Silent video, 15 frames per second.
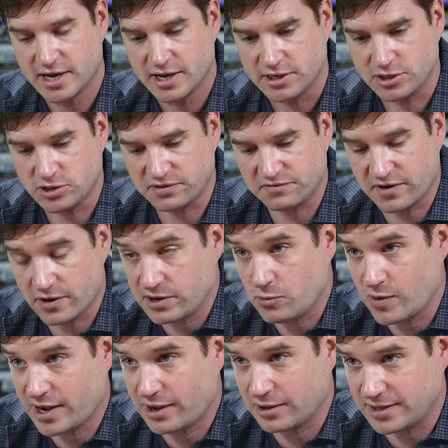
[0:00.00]
you did very
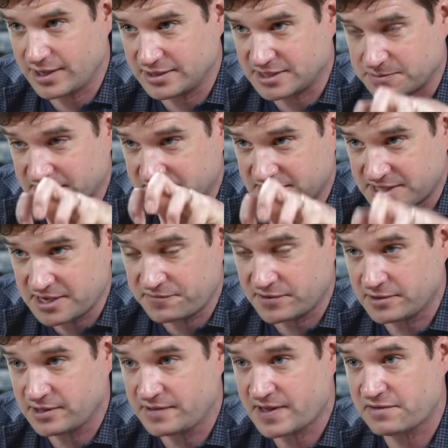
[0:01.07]
well in
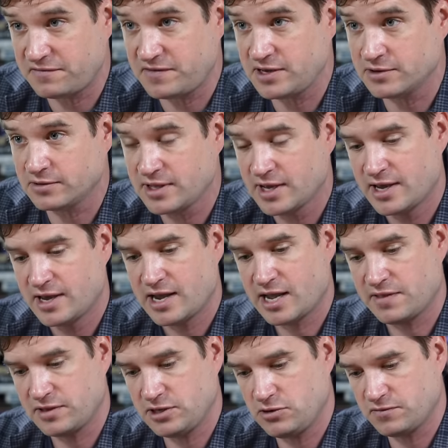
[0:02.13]
specifically that field,
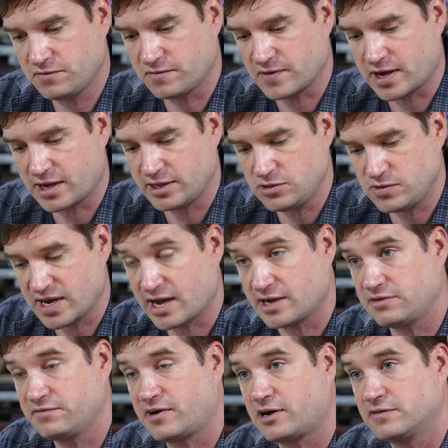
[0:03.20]
and that you've uh, you got
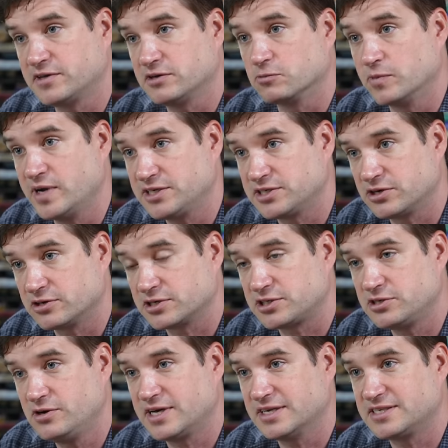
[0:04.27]
involved in research,
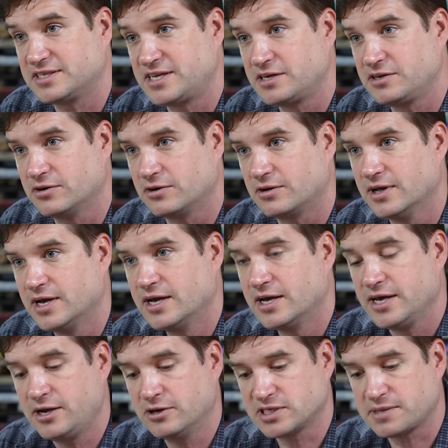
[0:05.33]
so you can signal
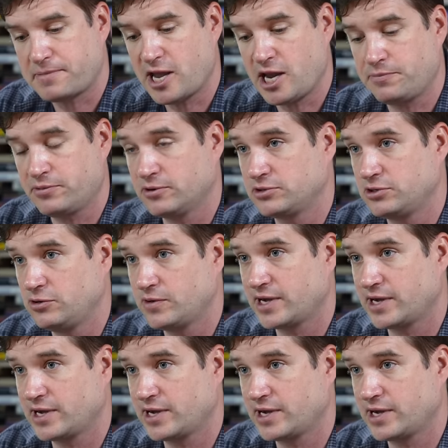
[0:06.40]
here's a paper or two I